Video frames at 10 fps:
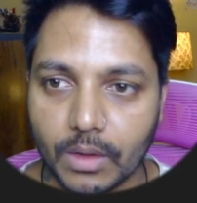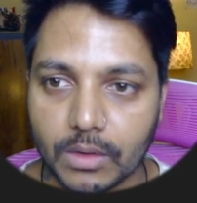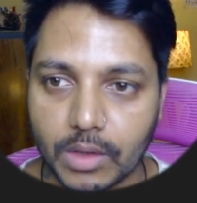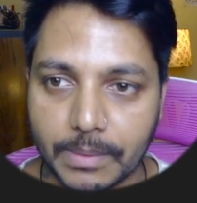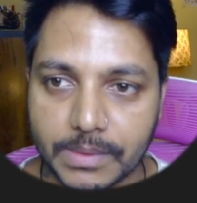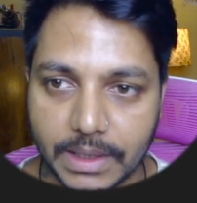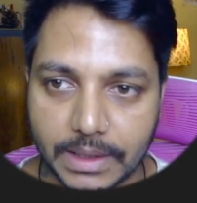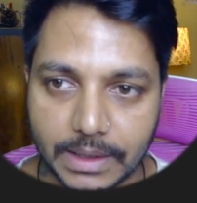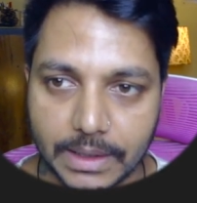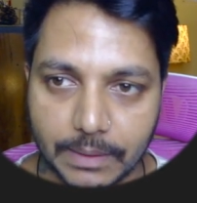So I'm
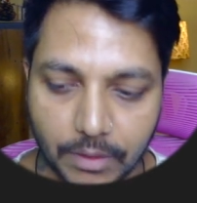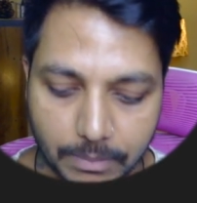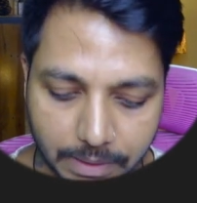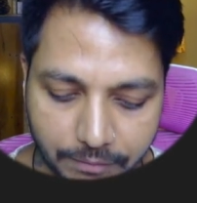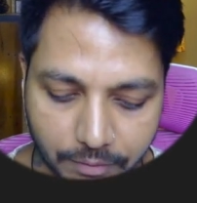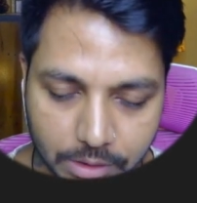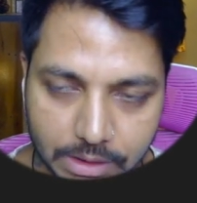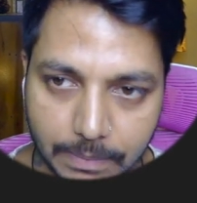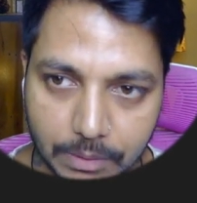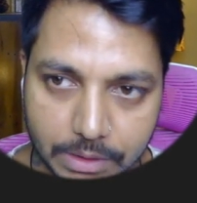saying that from the first
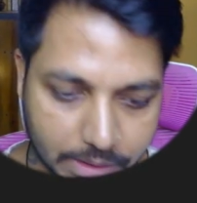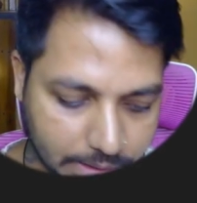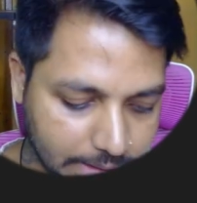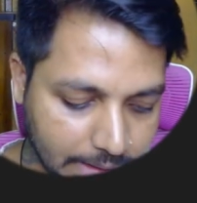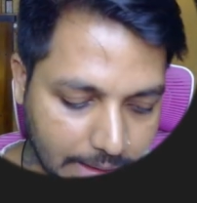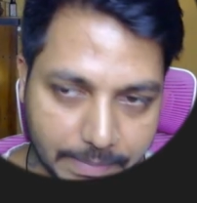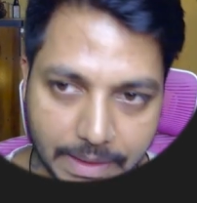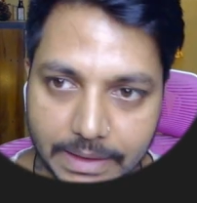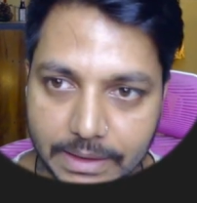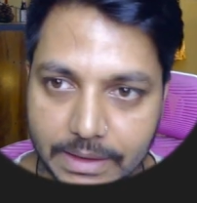table, which is E, I'm
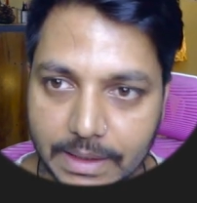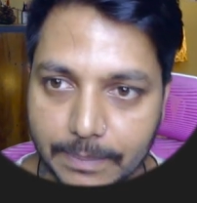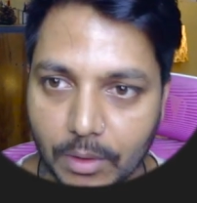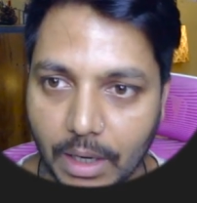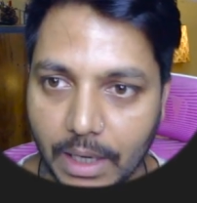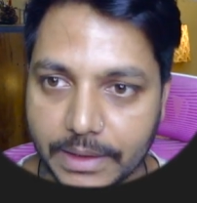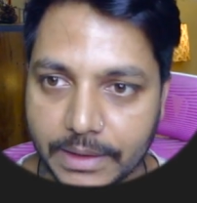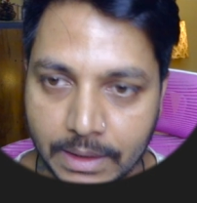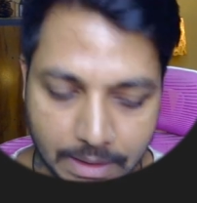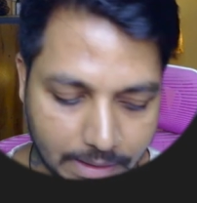getting this employee
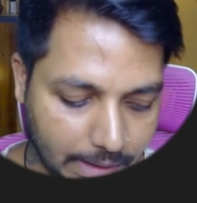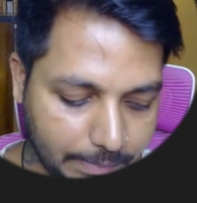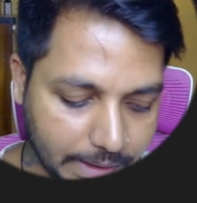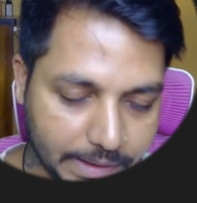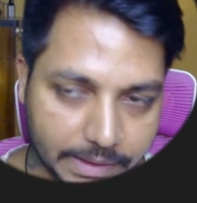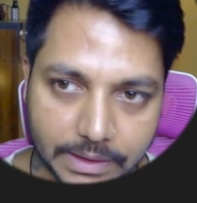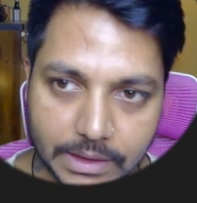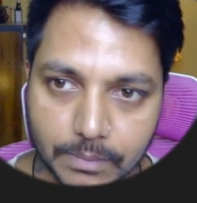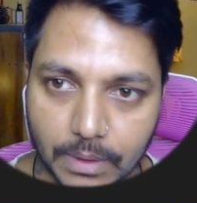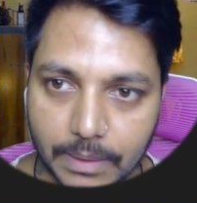ID, I'm getting
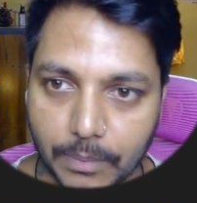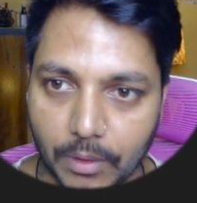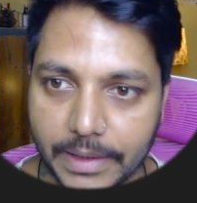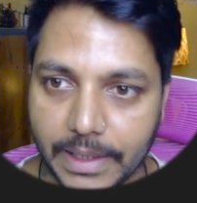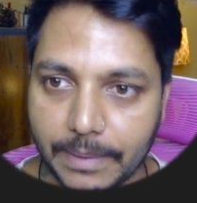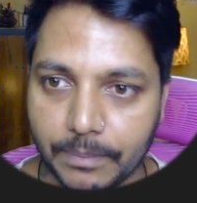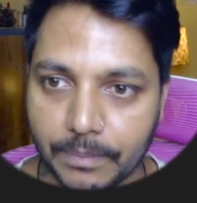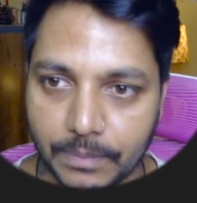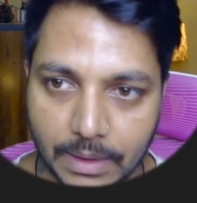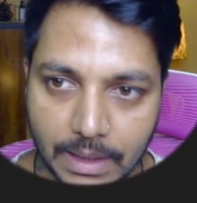this employee name,
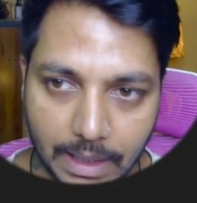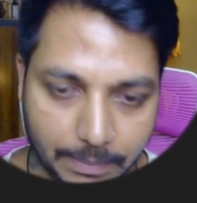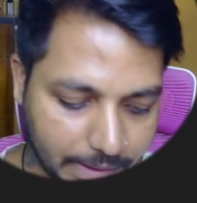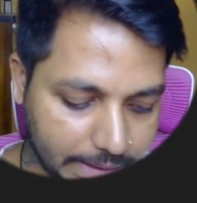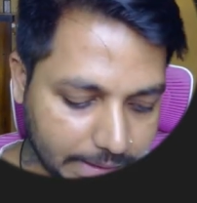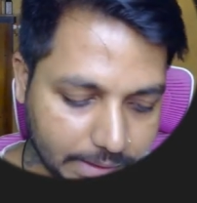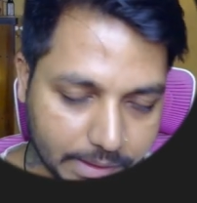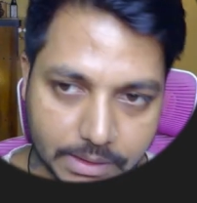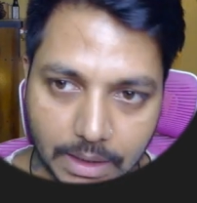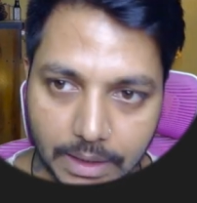I'm getting
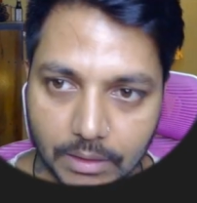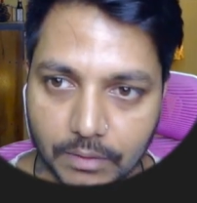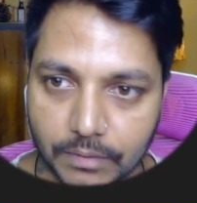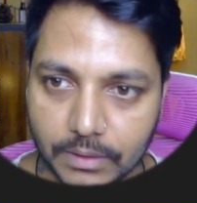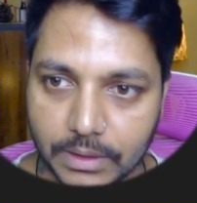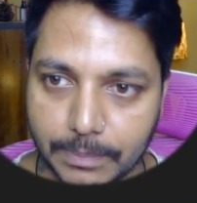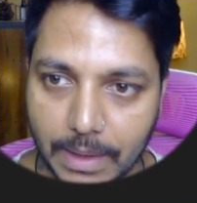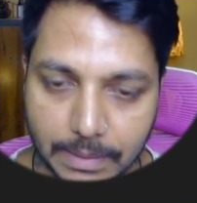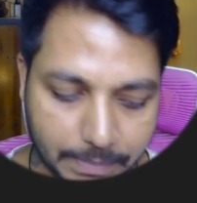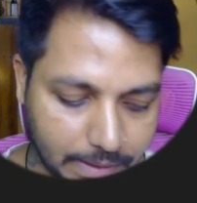this kind of
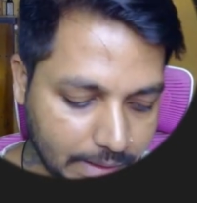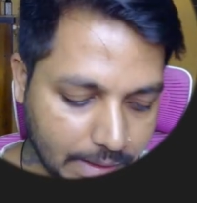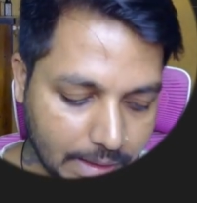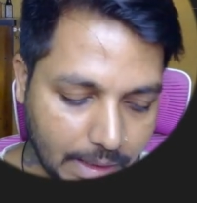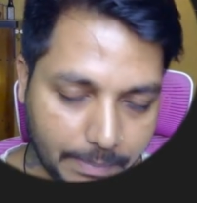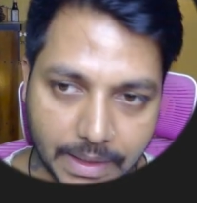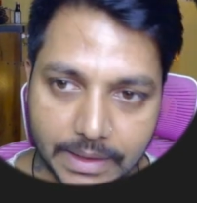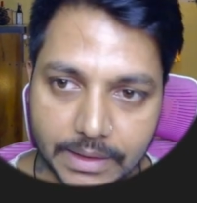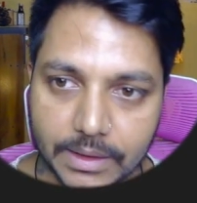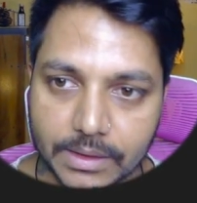department, I'm
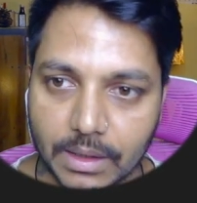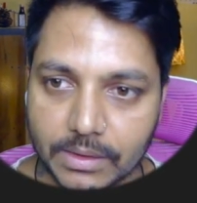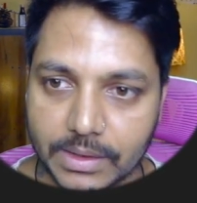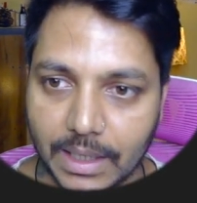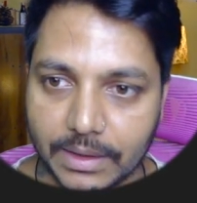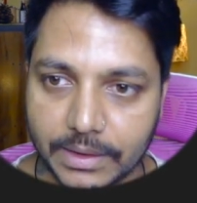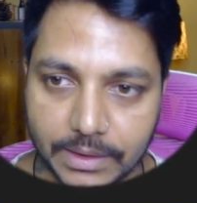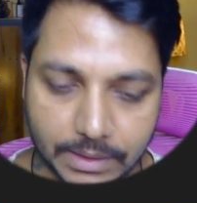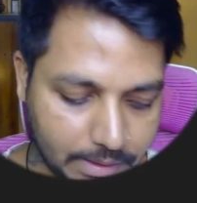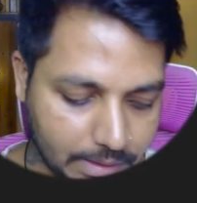getting this salary,